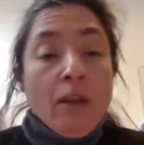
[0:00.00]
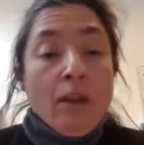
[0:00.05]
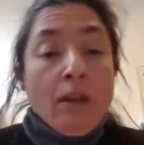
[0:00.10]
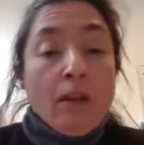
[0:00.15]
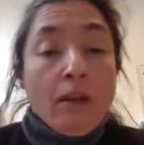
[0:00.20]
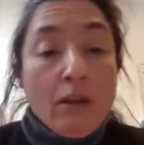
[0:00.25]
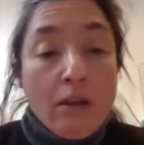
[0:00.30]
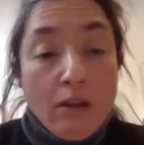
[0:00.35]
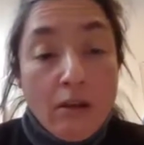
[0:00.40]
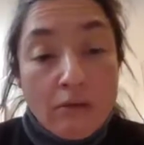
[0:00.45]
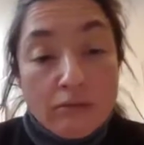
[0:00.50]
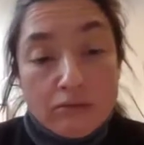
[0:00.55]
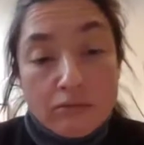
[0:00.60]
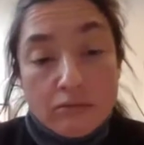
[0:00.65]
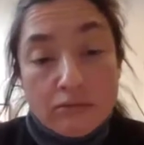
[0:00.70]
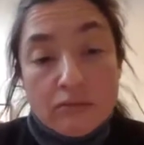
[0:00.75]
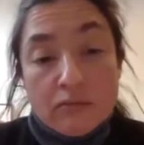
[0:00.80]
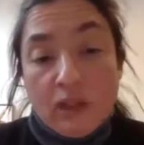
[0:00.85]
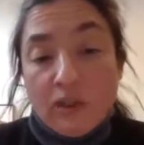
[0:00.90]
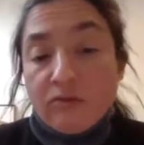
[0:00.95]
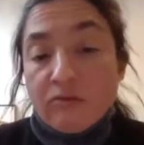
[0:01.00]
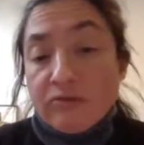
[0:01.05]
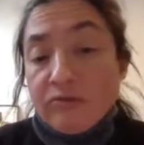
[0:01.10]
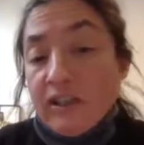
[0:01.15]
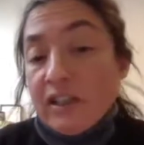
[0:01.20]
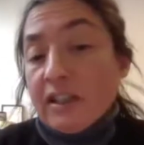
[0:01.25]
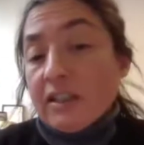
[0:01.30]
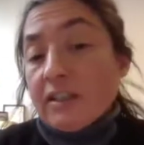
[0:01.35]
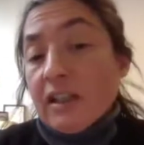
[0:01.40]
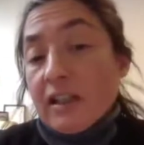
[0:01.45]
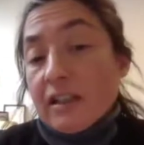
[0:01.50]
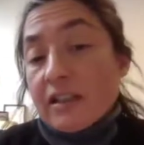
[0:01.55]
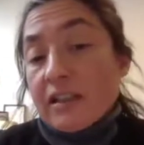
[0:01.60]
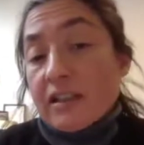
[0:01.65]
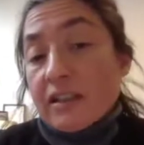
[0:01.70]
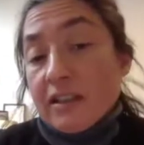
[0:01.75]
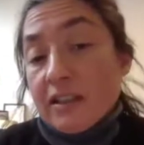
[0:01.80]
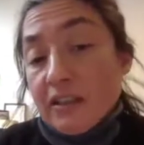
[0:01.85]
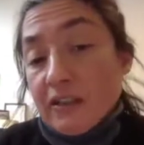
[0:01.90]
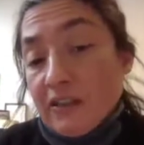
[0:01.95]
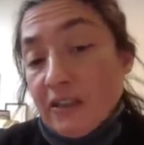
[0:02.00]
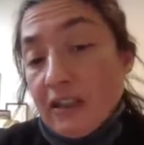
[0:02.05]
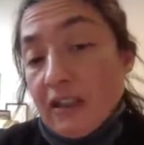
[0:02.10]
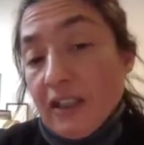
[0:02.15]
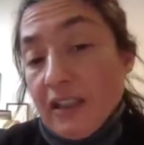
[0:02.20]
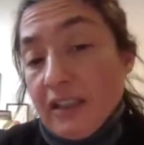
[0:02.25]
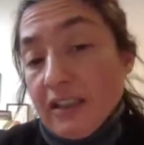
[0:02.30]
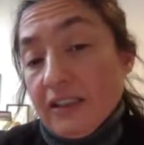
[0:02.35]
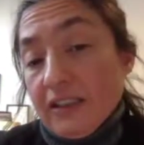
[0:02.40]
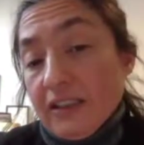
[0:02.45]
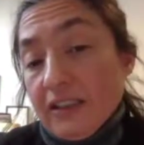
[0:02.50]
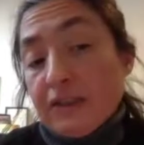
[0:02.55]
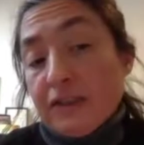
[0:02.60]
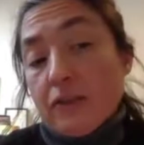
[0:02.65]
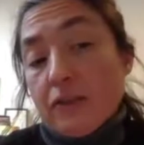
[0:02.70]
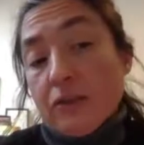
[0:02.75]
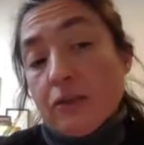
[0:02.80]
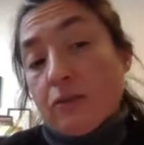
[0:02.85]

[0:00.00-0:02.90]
the very dark crystallites.